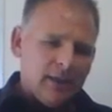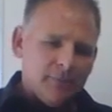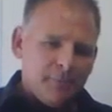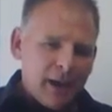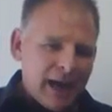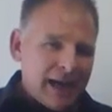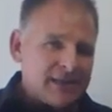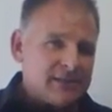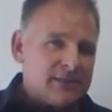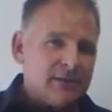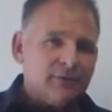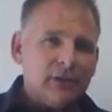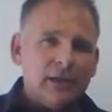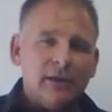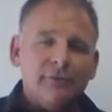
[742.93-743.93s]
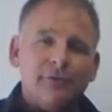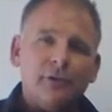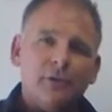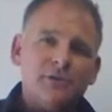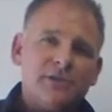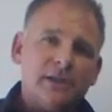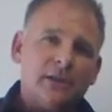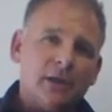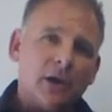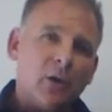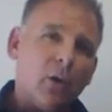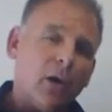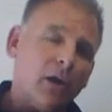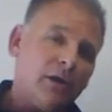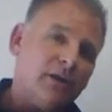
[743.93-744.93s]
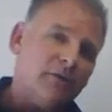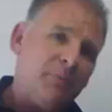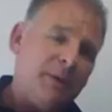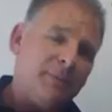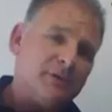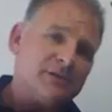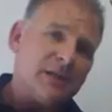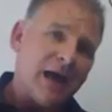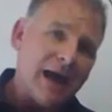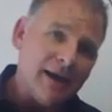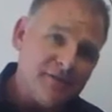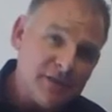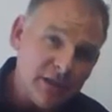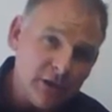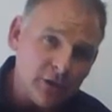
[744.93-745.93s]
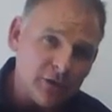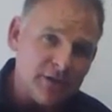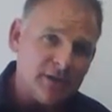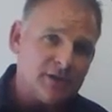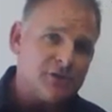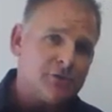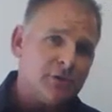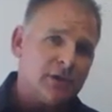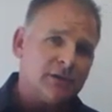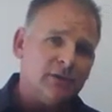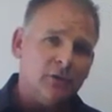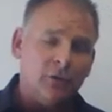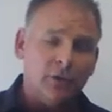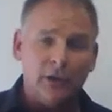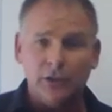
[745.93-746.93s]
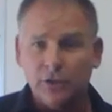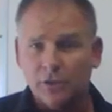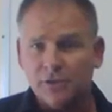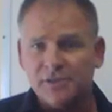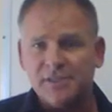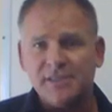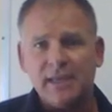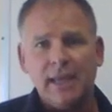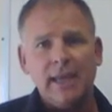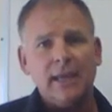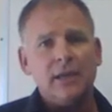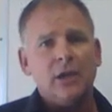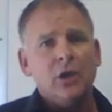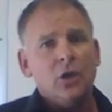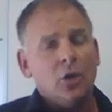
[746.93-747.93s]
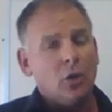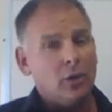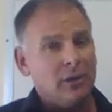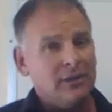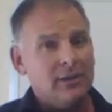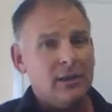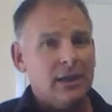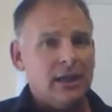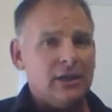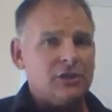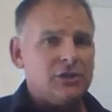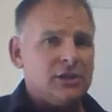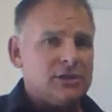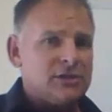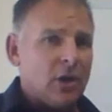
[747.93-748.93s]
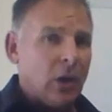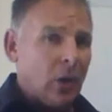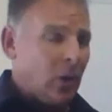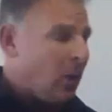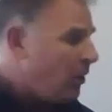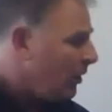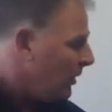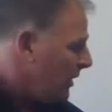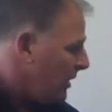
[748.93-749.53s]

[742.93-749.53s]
positively influencing the quality of people's lives in your district or in your state or in the nation as a whole,